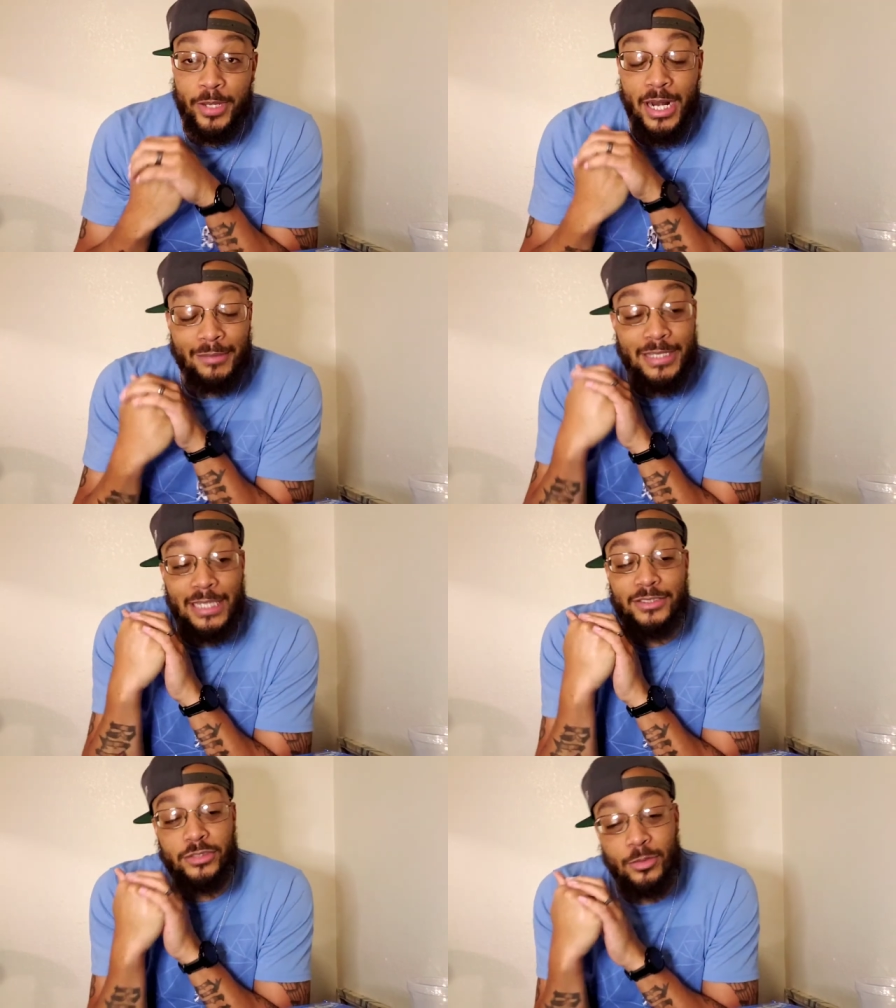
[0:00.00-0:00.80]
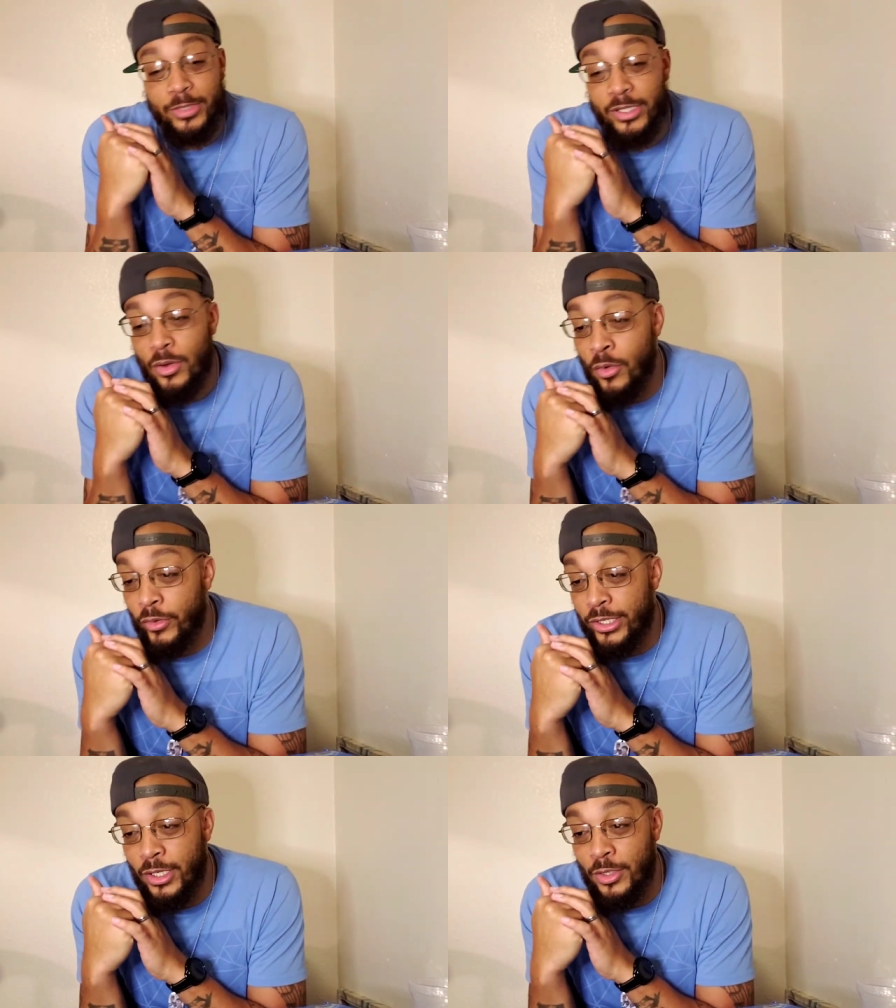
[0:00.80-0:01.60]
Man, I've got so many
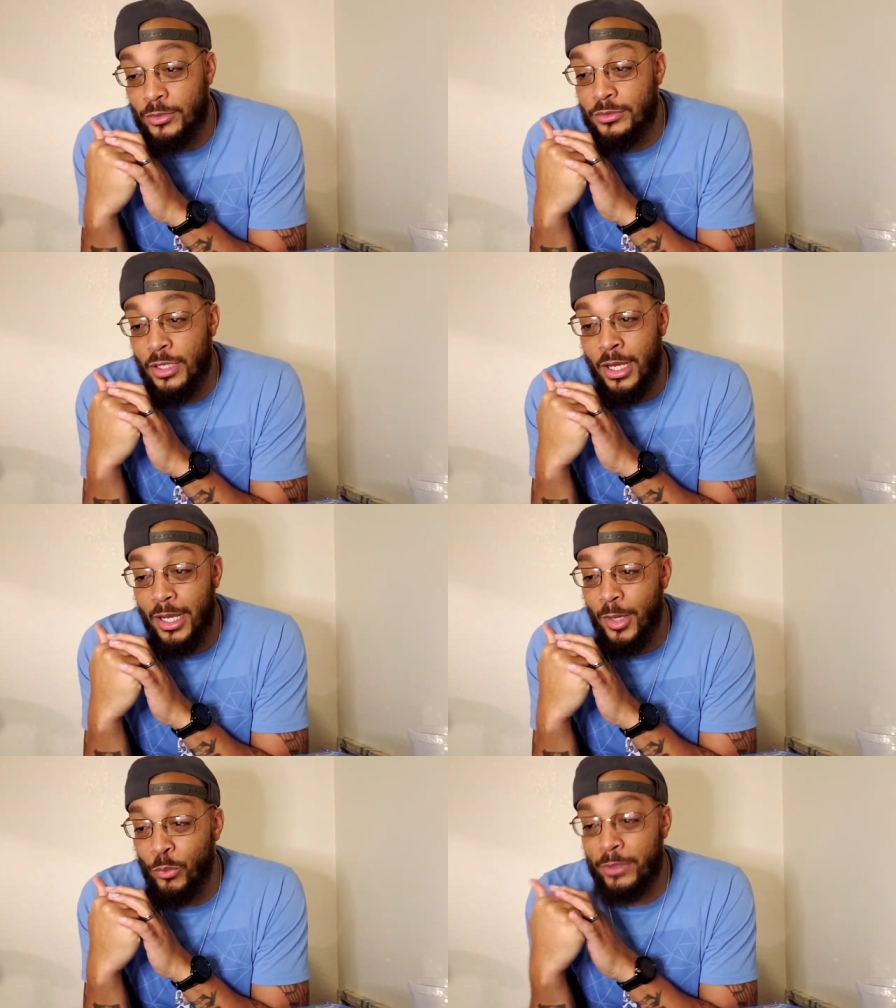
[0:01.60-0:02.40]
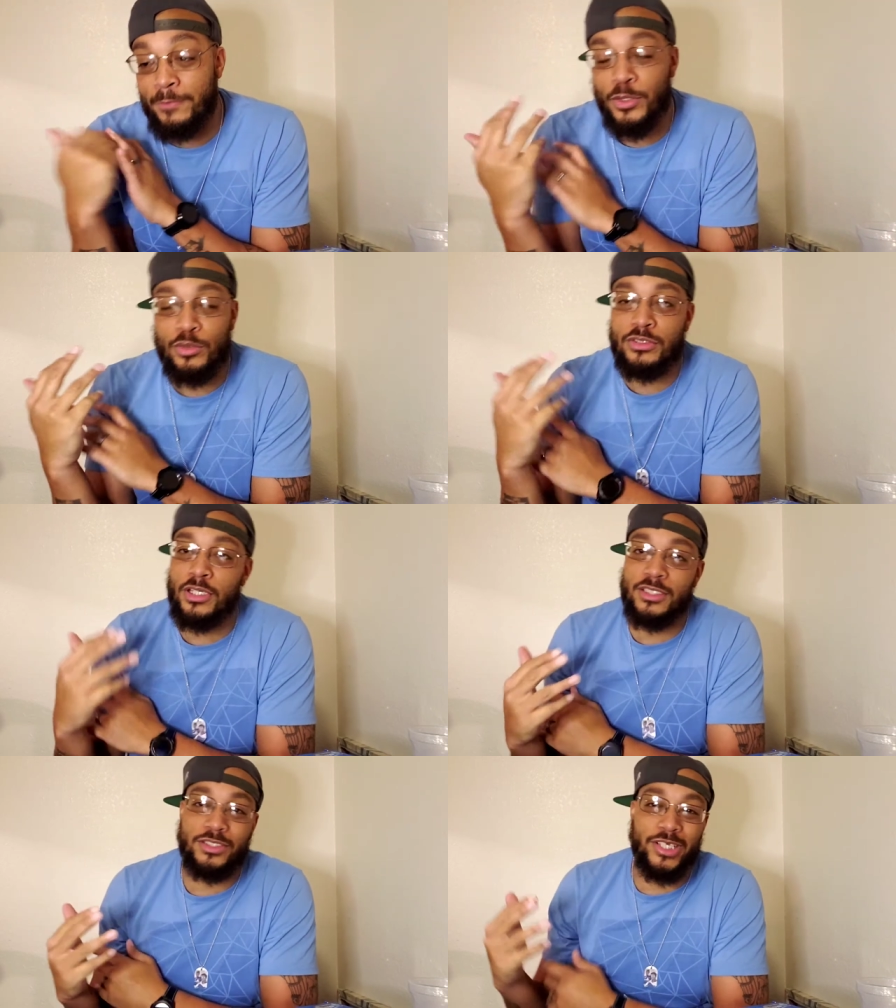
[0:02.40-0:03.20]
Oreo uh, reviews
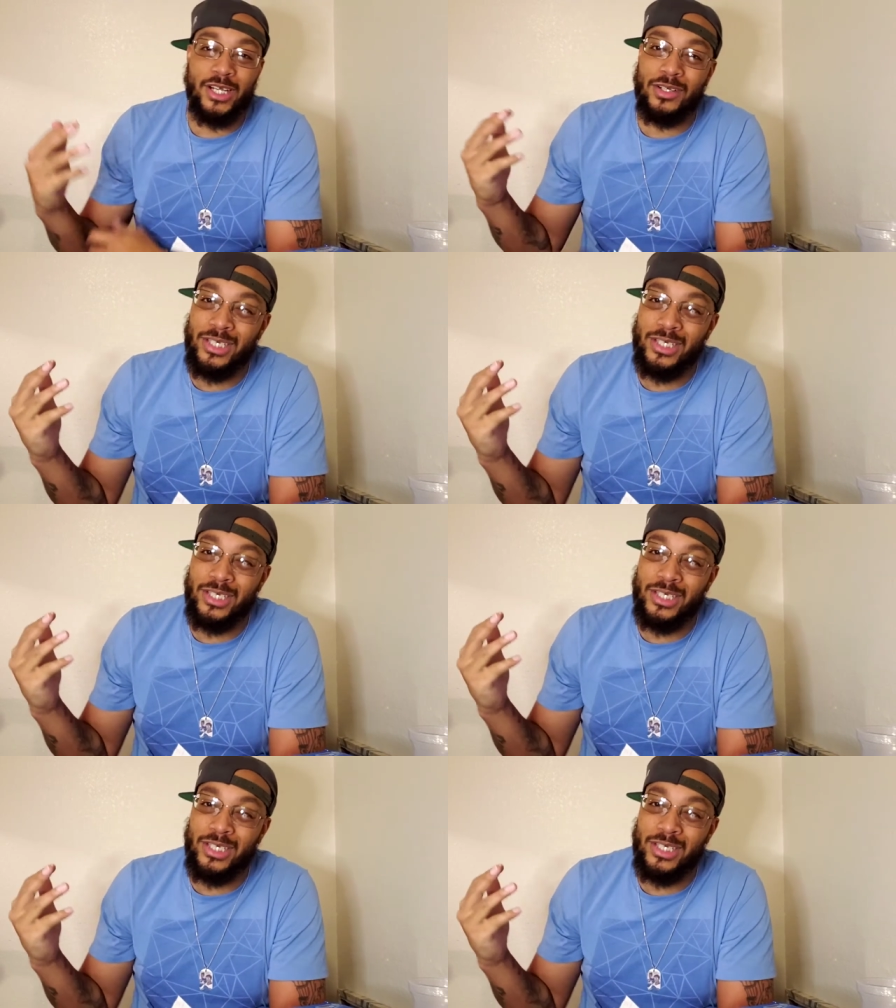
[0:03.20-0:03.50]
on this channel.